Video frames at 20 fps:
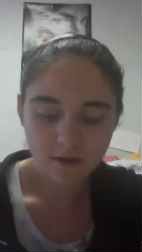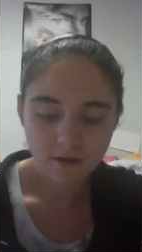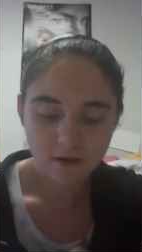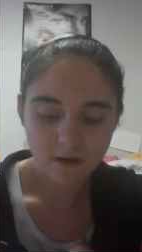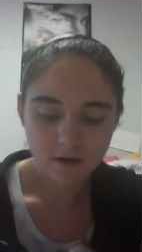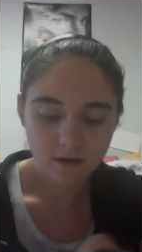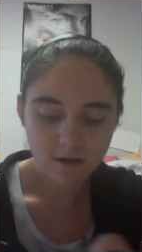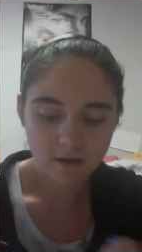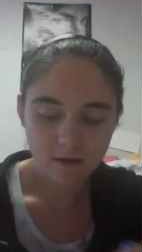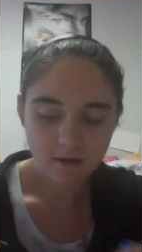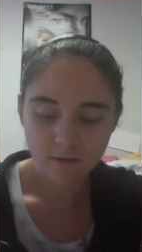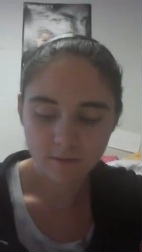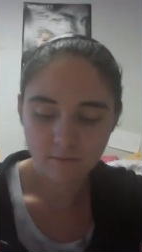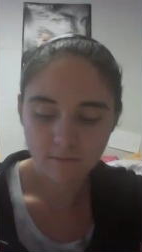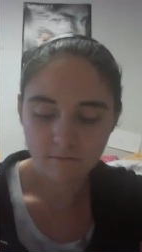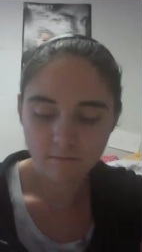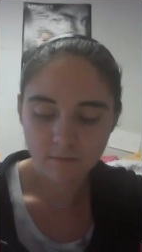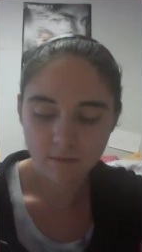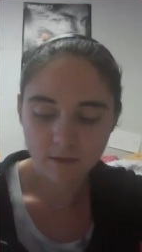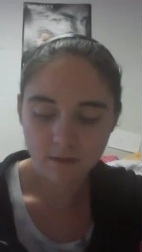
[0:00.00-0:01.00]

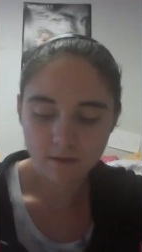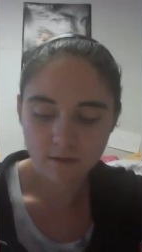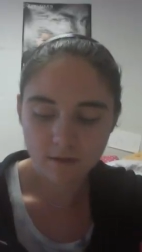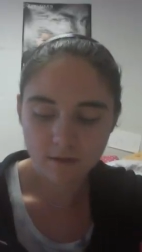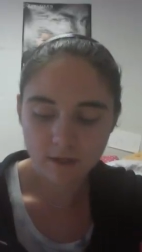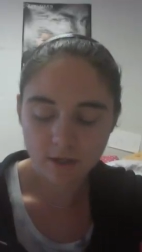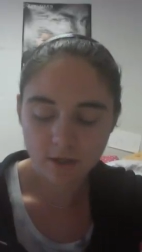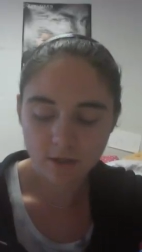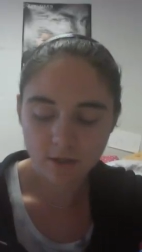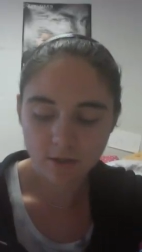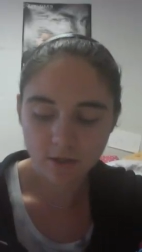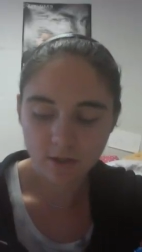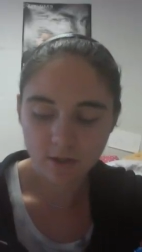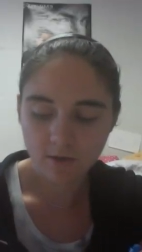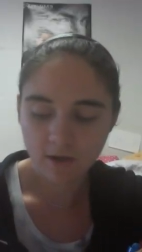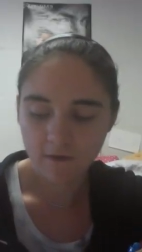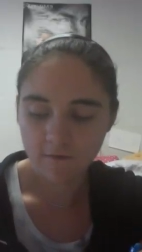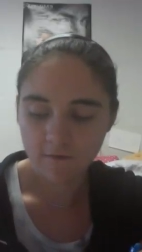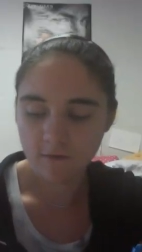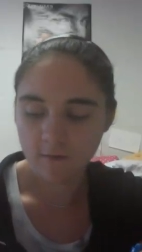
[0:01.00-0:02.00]
And then you
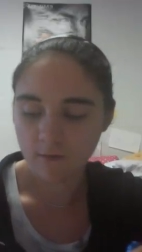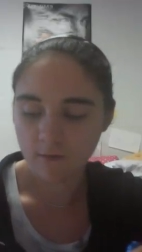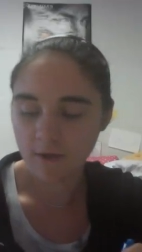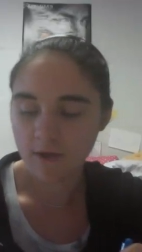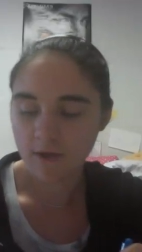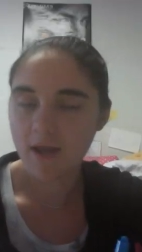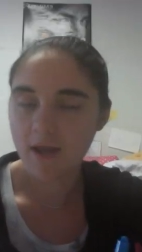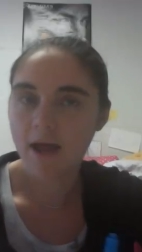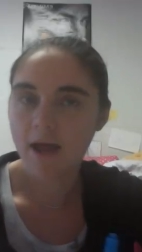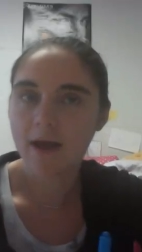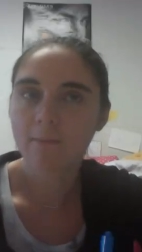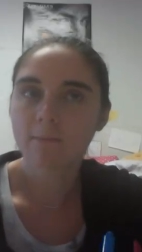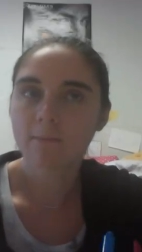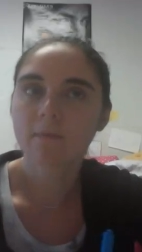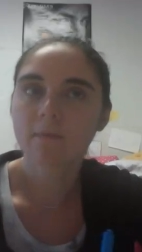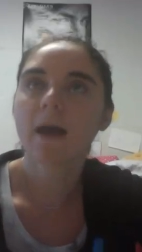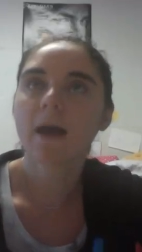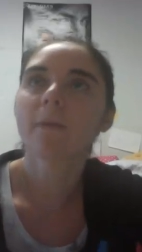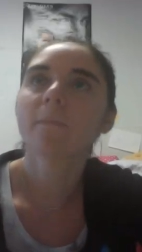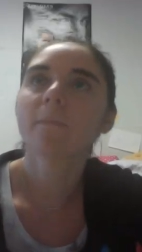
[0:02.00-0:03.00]
have to put
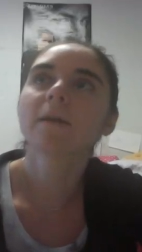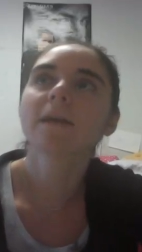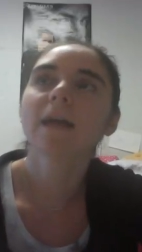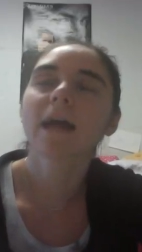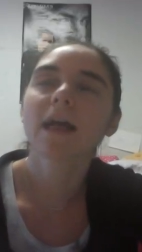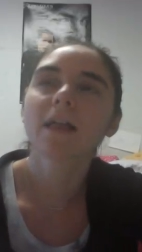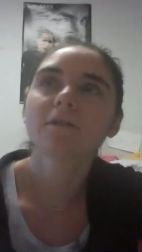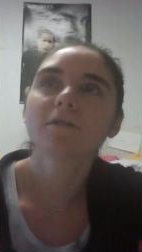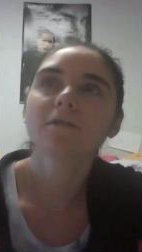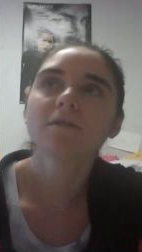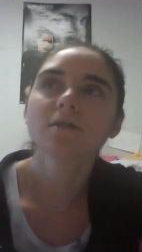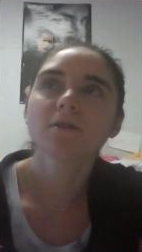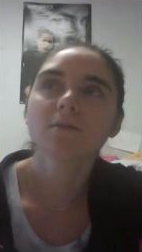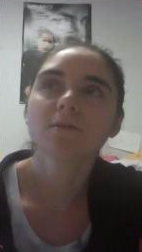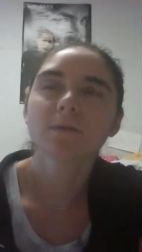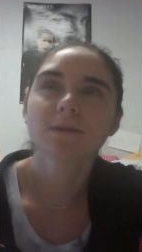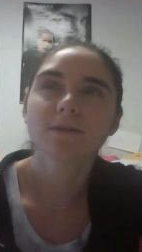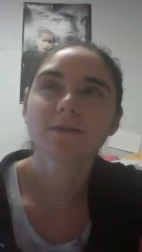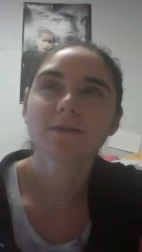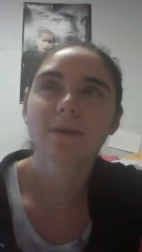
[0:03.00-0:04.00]
how many calories you
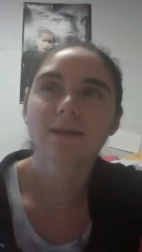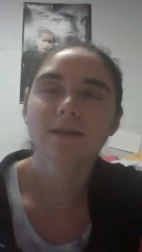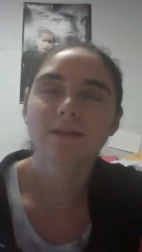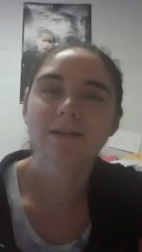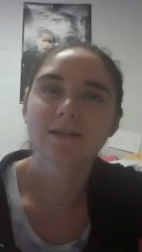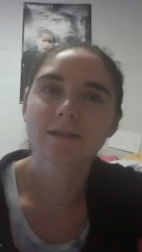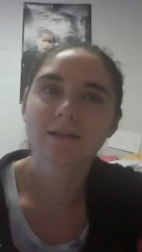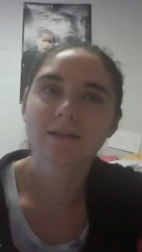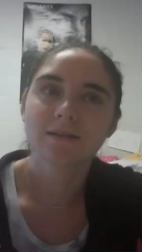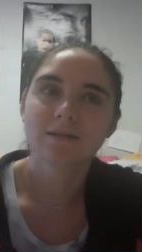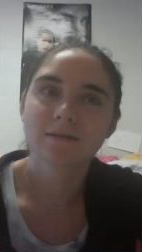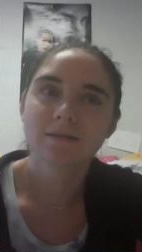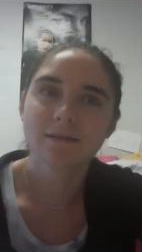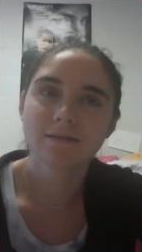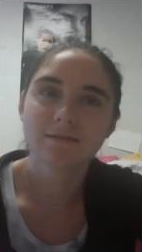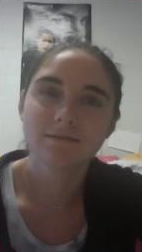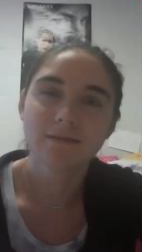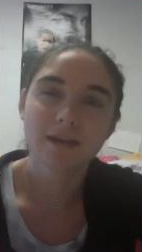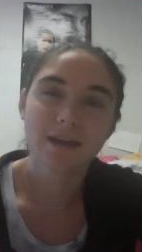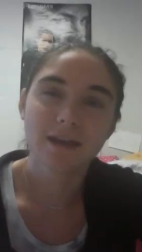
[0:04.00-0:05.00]
expended
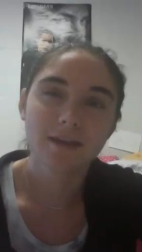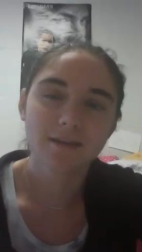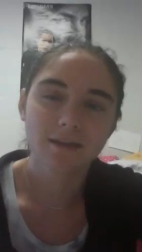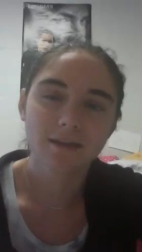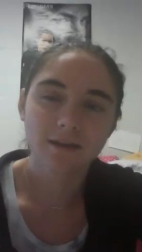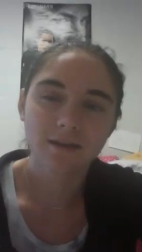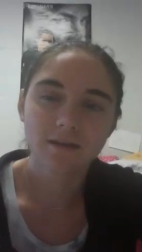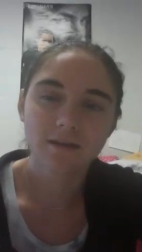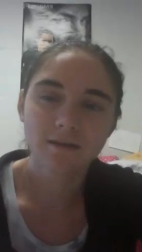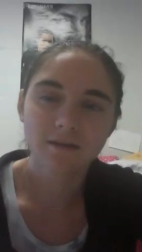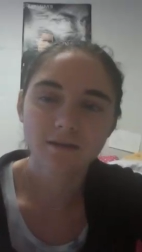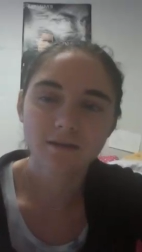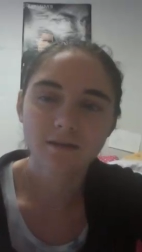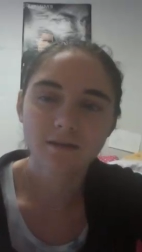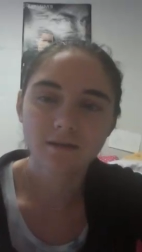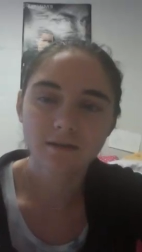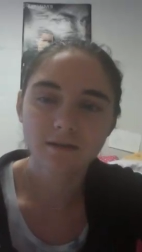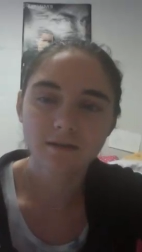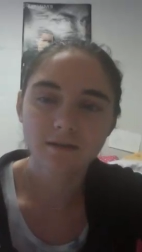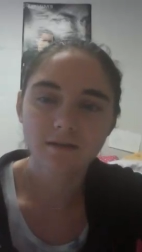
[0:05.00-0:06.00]
daily,
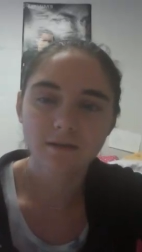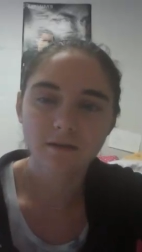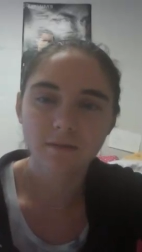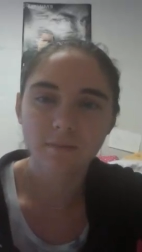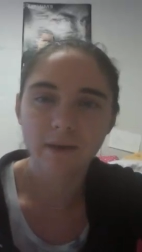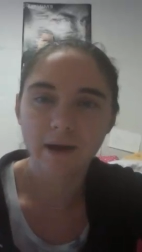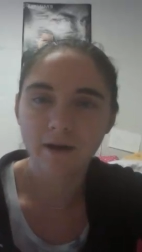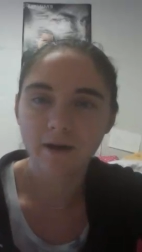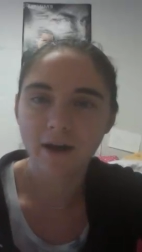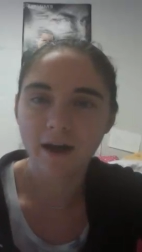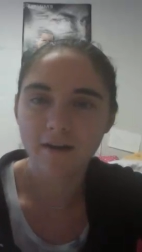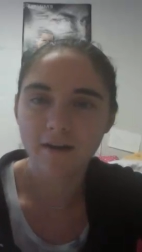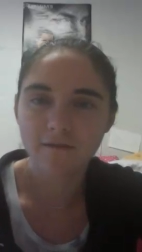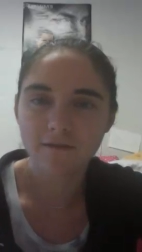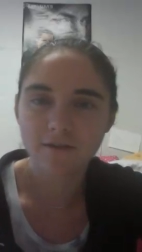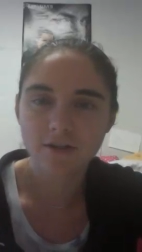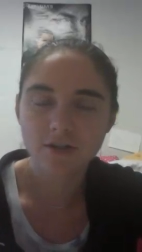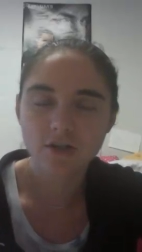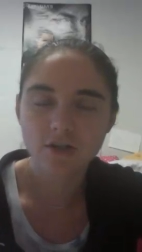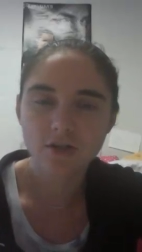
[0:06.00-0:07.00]
about
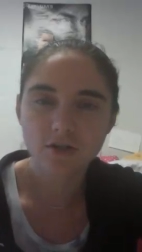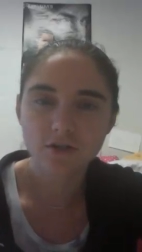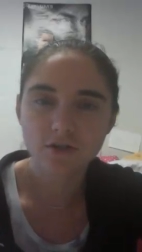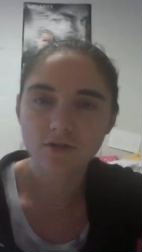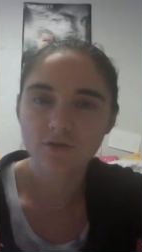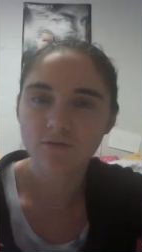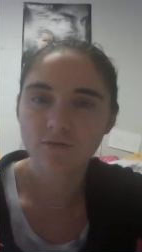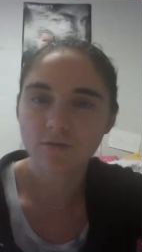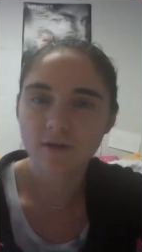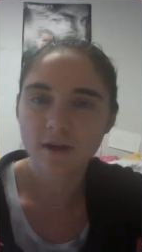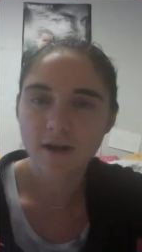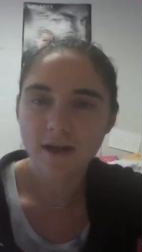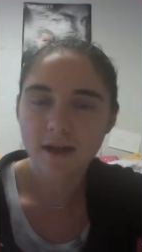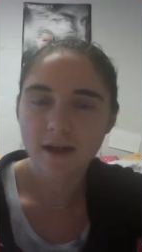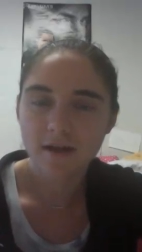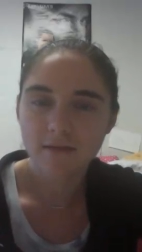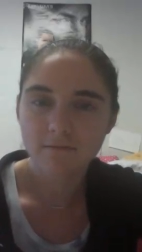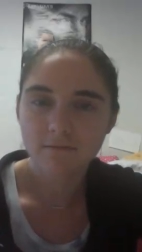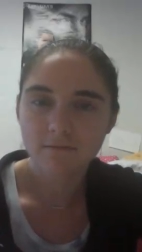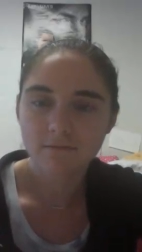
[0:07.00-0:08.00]
average, through
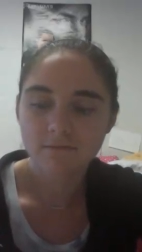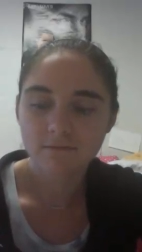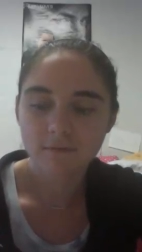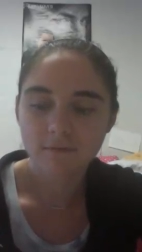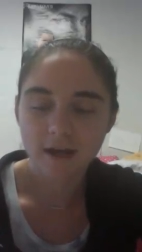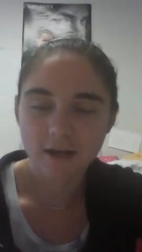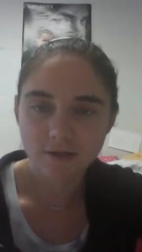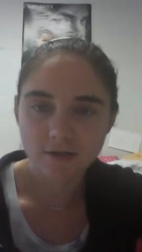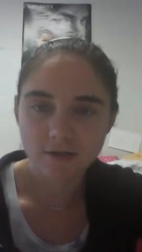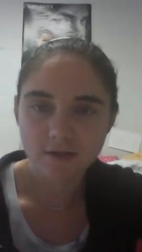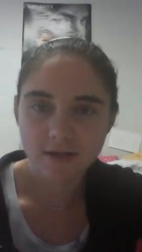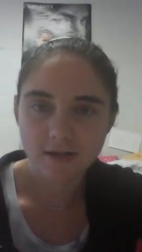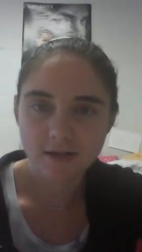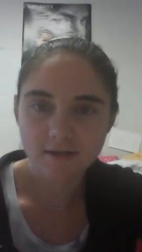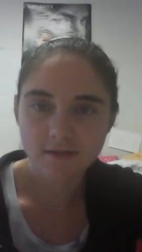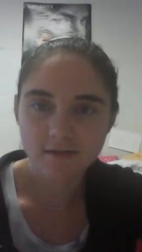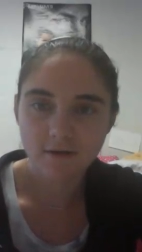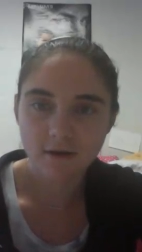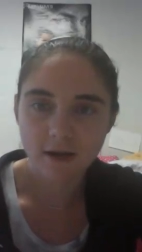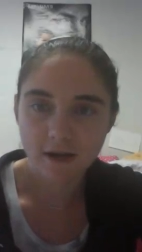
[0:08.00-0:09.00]

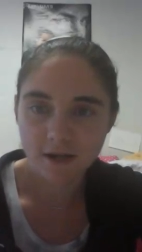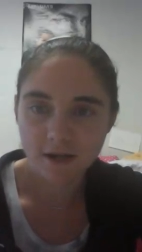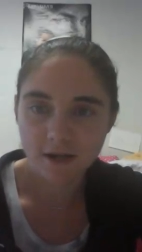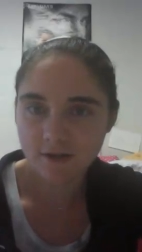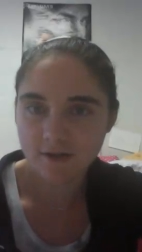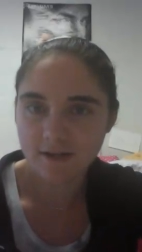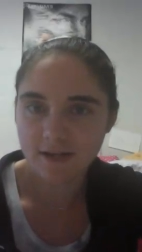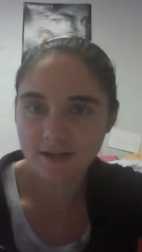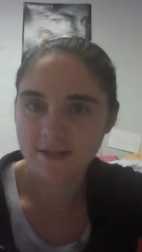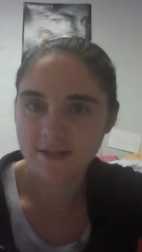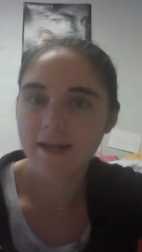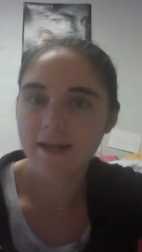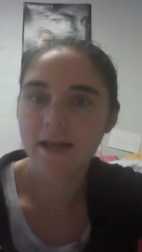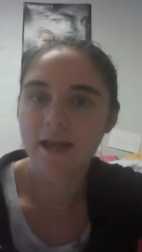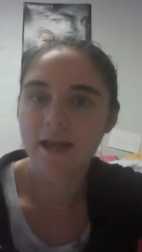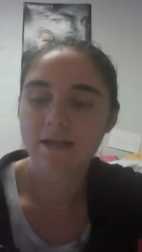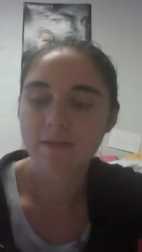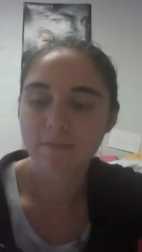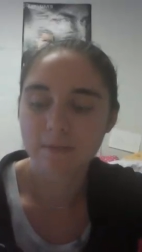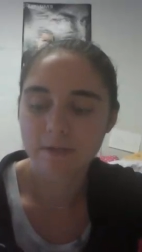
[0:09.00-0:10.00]
exercise. So exercise
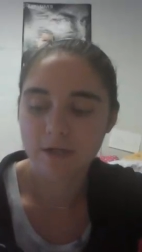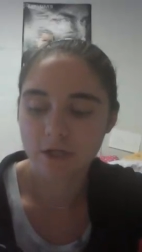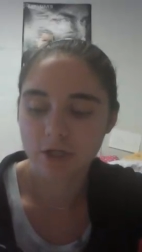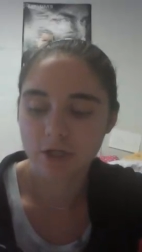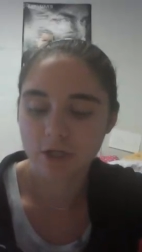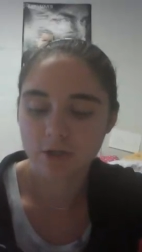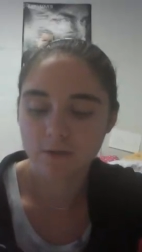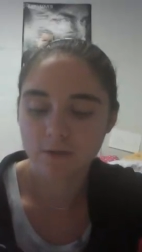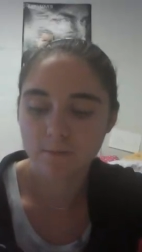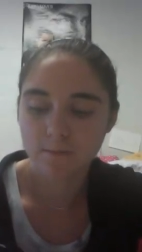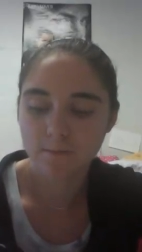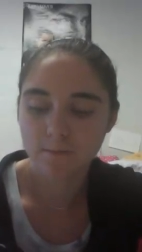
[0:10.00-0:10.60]
expenditure.